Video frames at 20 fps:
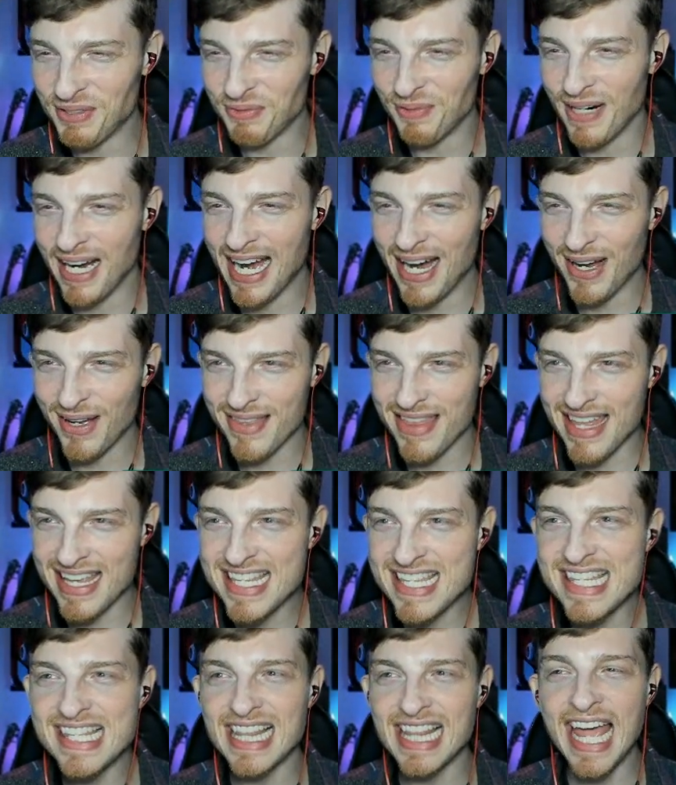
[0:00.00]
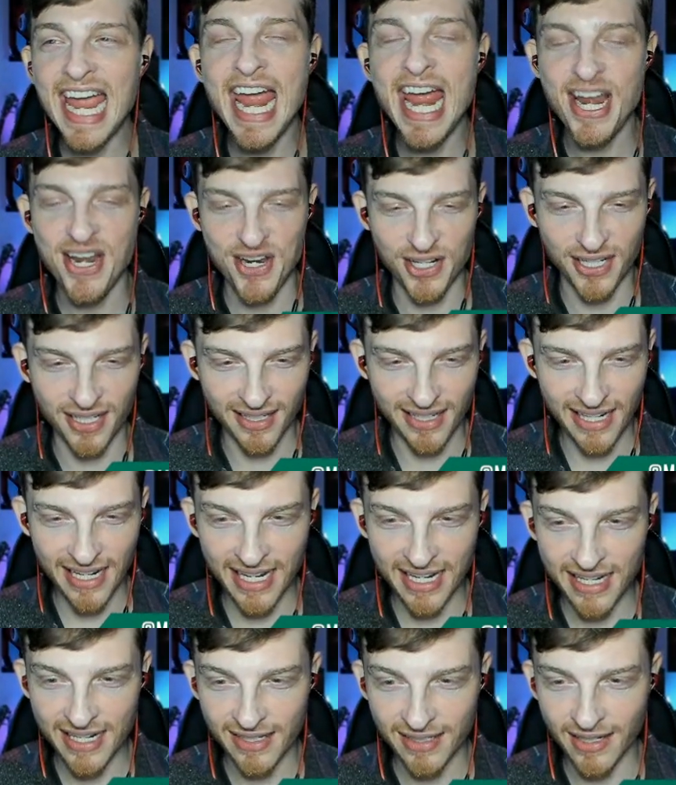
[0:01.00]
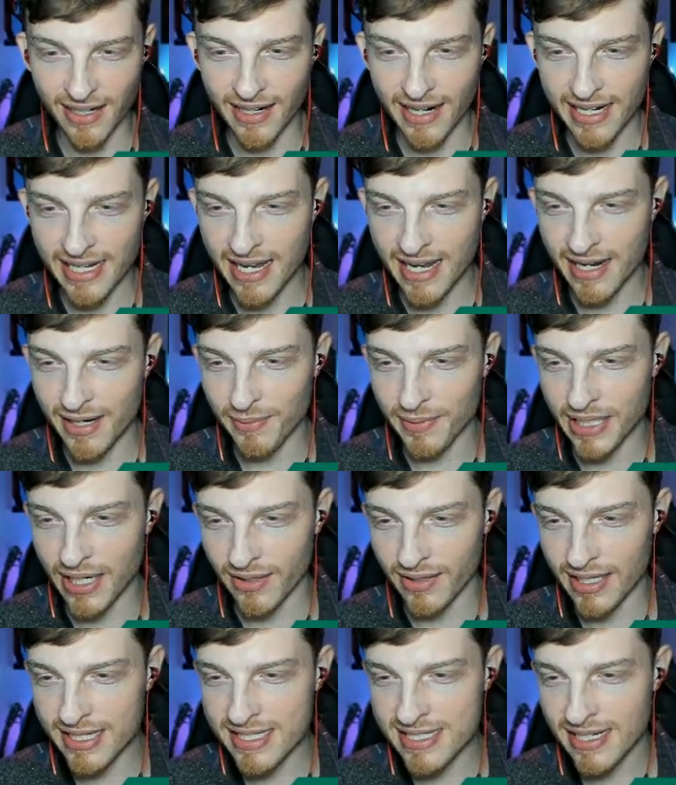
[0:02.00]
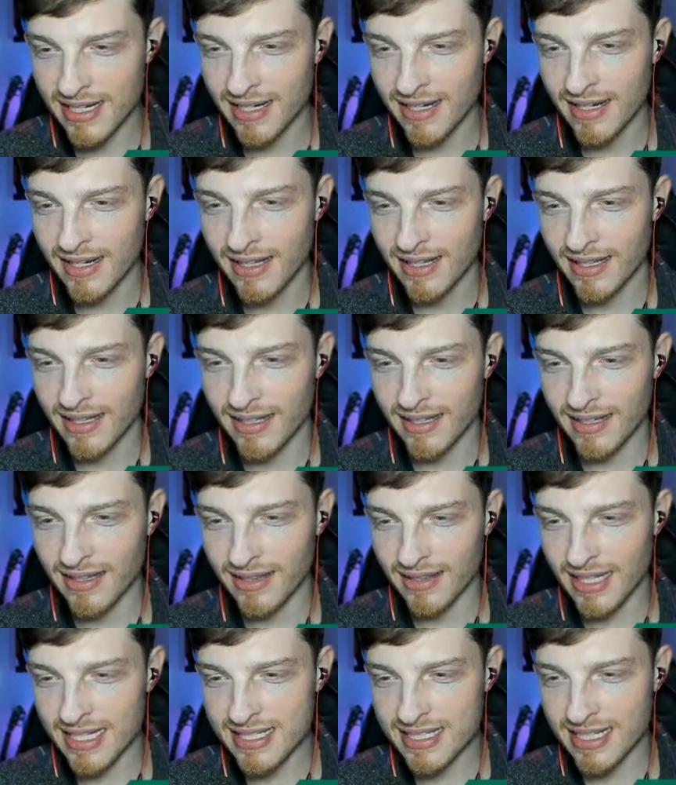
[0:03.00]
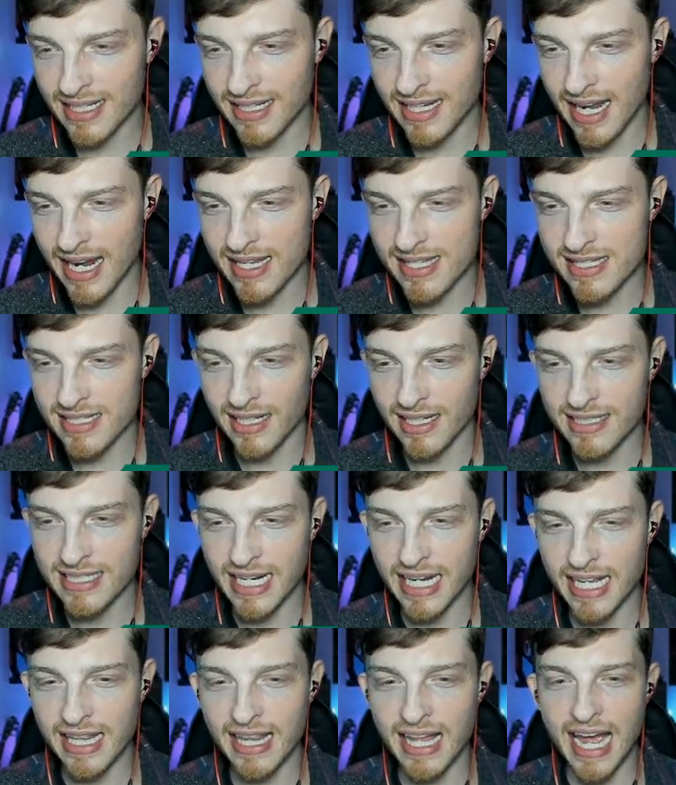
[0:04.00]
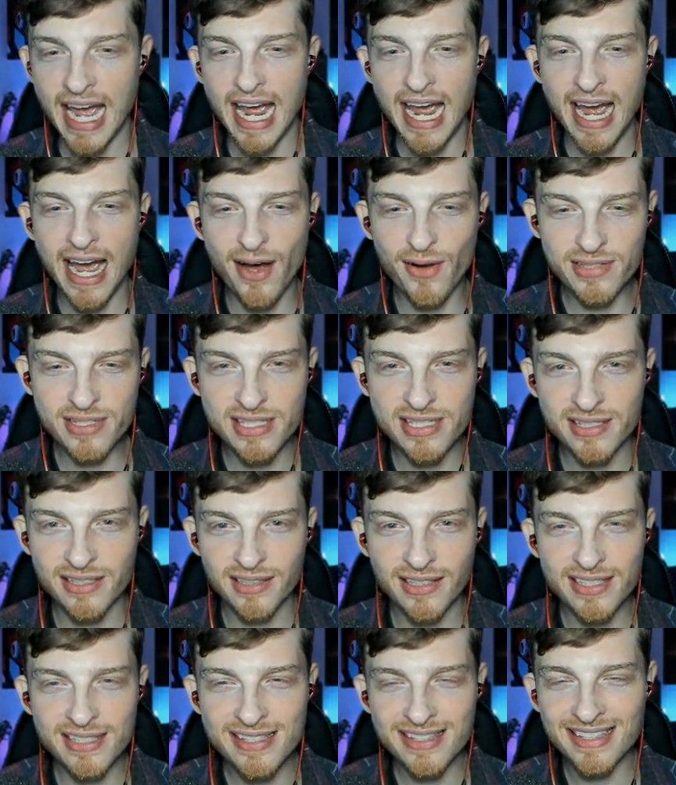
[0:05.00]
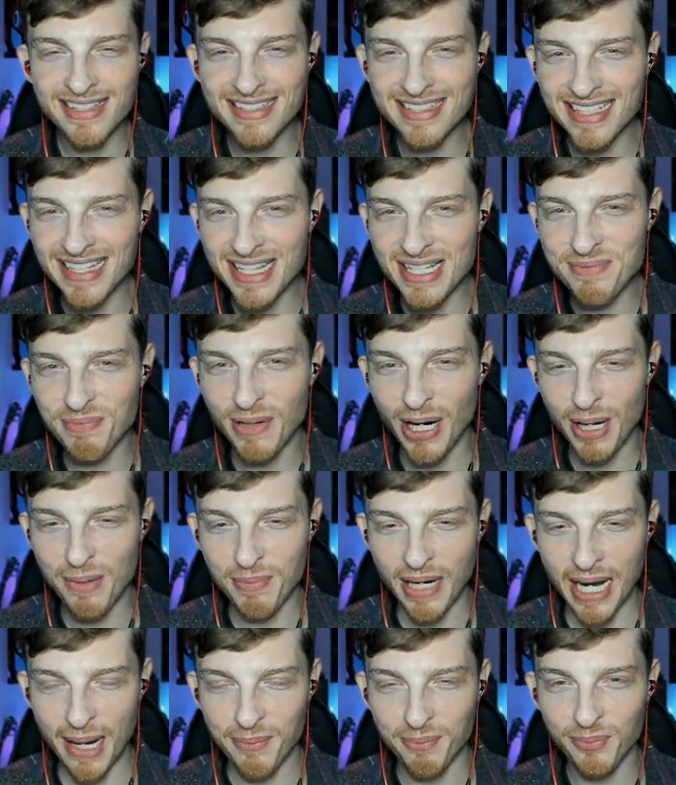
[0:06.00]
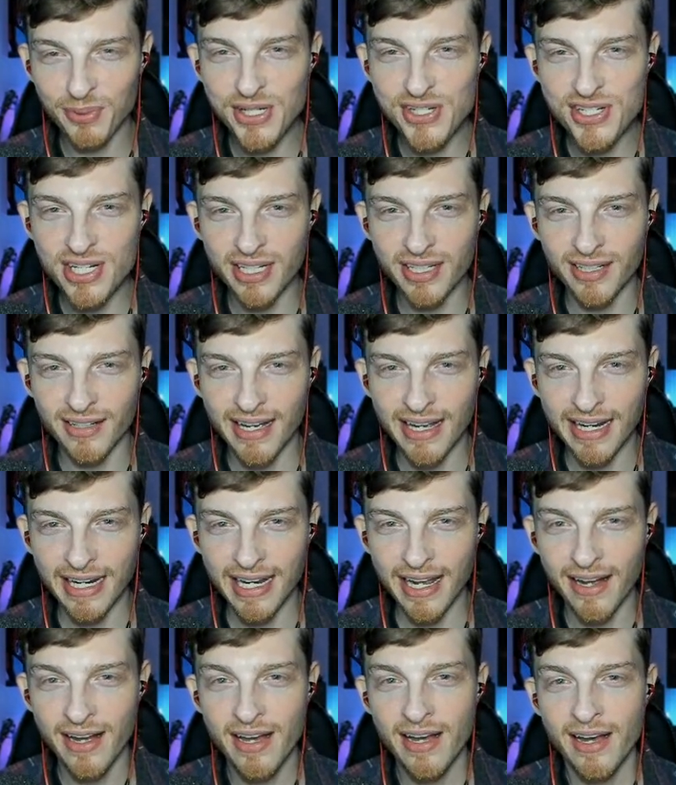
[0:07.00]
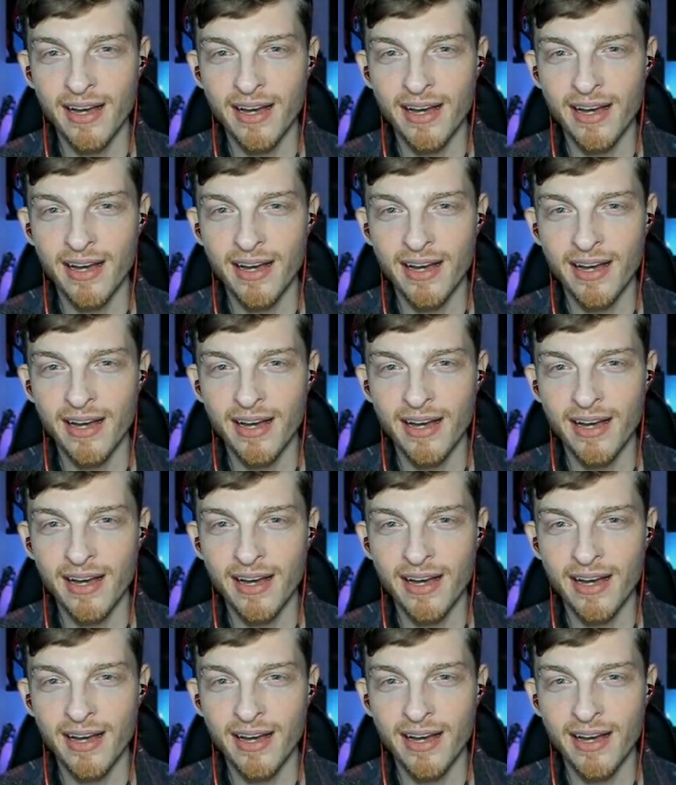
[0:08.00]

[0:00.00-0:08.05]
Oh wow, the slander in here. All right, yeah, here we go. Let's get Kay Asante in the house. Let's get this party popping. Appreciate y'all hanging out.